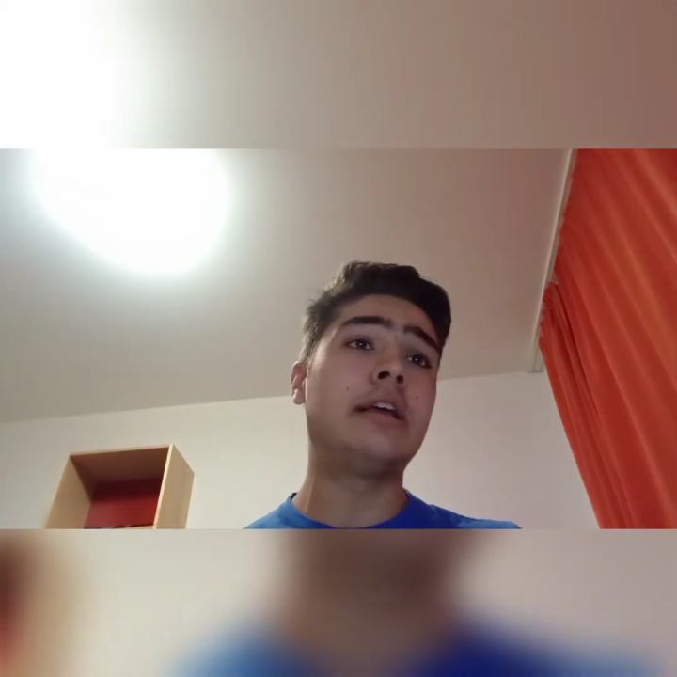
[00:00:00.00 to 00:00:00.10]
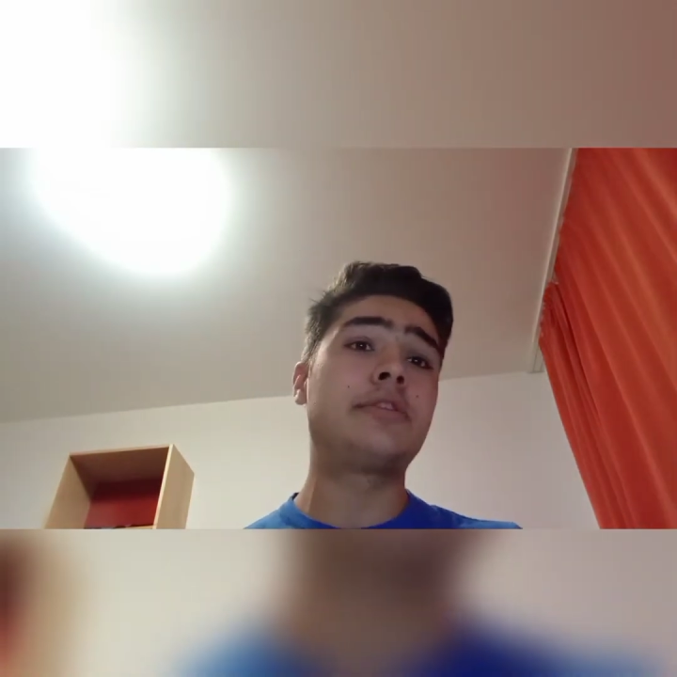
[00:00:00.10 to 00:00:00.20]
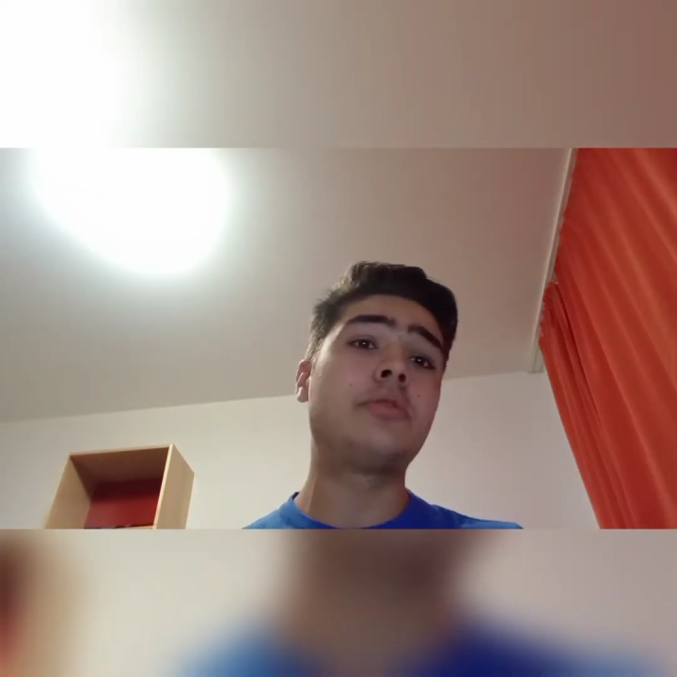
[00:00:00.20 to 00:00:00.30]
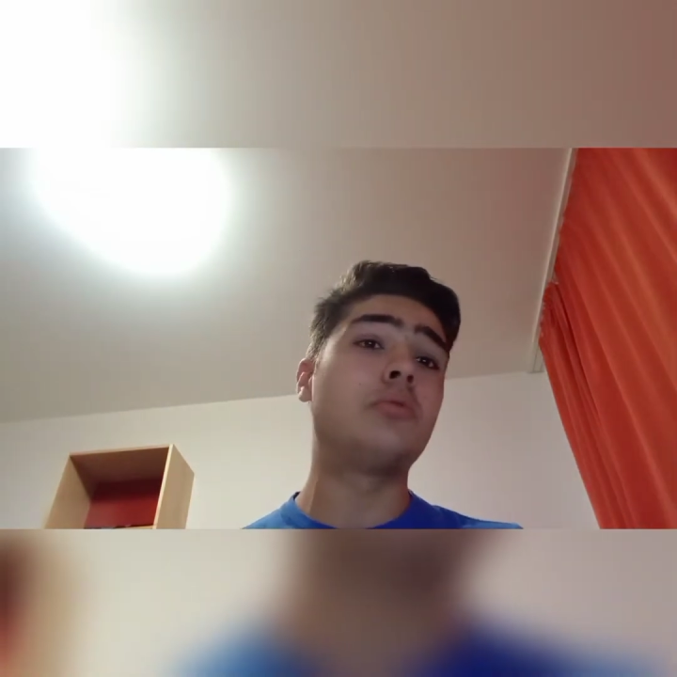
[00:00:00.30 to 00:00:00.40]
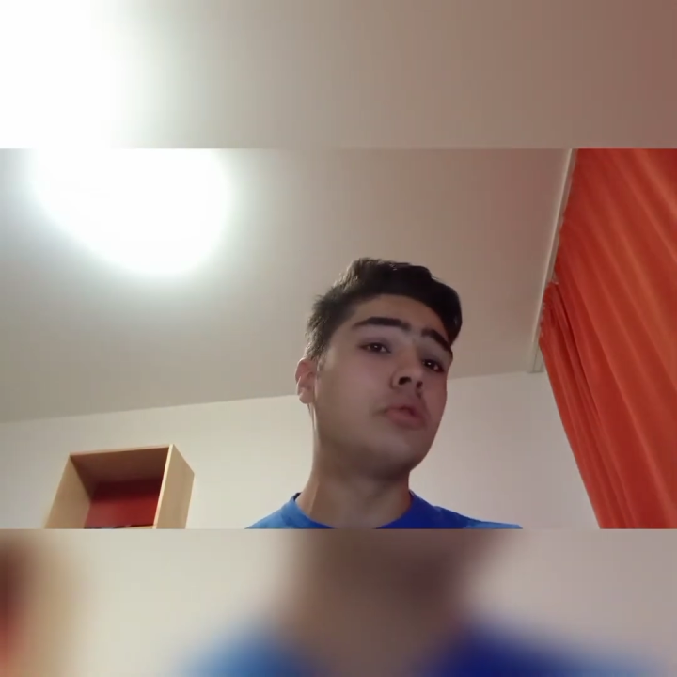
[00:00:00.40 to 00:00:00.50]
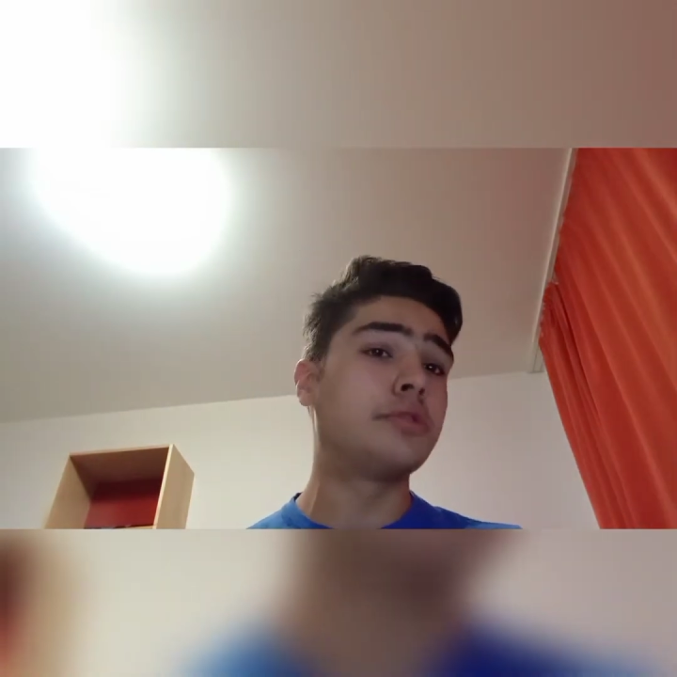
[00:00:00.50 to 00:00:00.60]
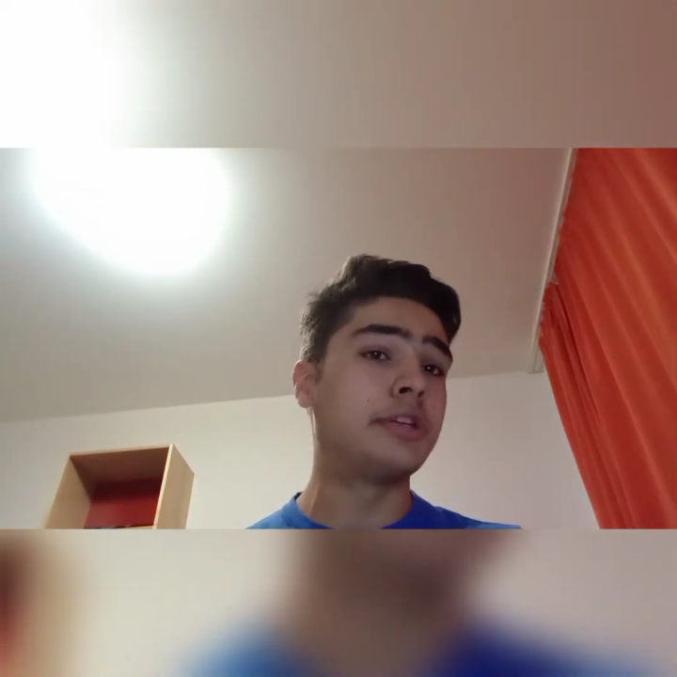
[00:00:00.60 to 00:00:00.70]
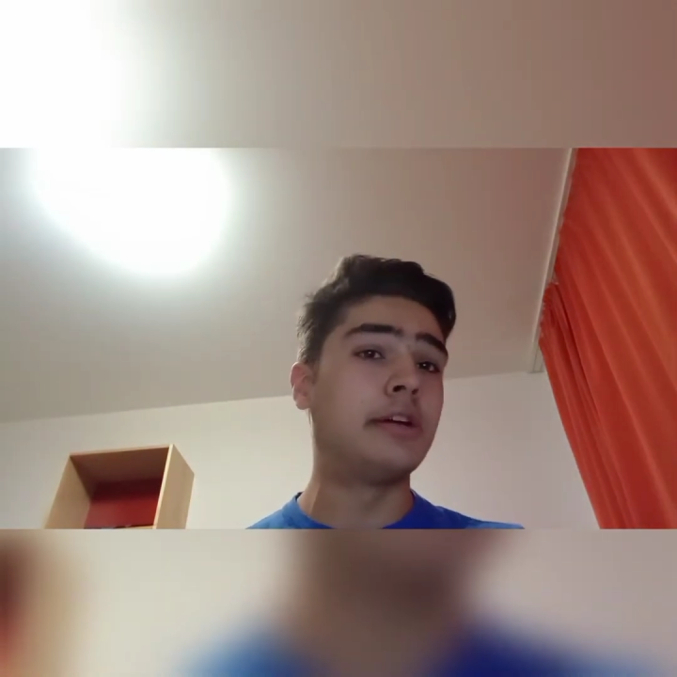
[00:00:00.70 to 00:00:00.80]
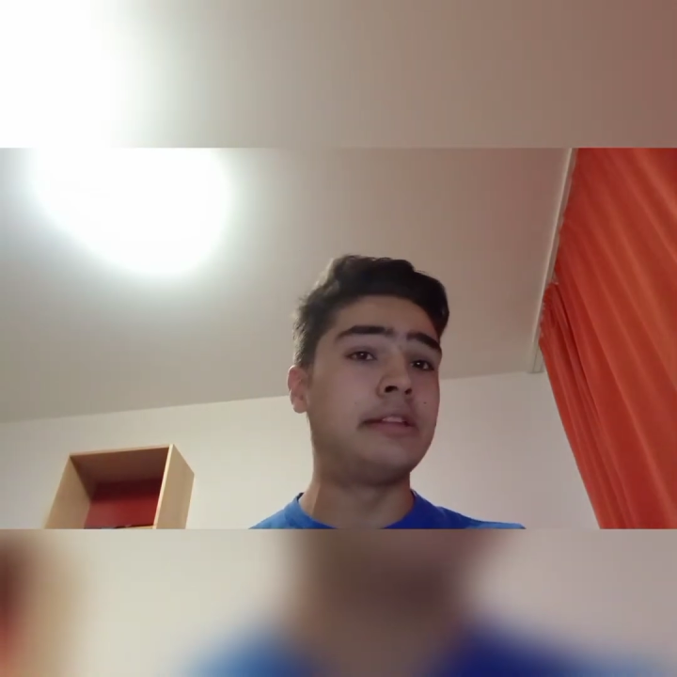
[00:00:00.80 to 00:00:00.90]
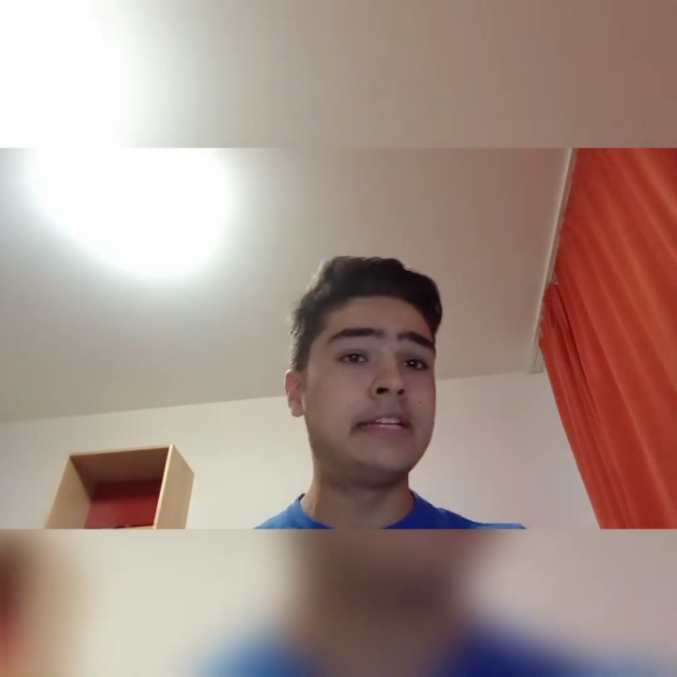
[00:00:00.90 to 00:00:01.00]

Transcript: into water,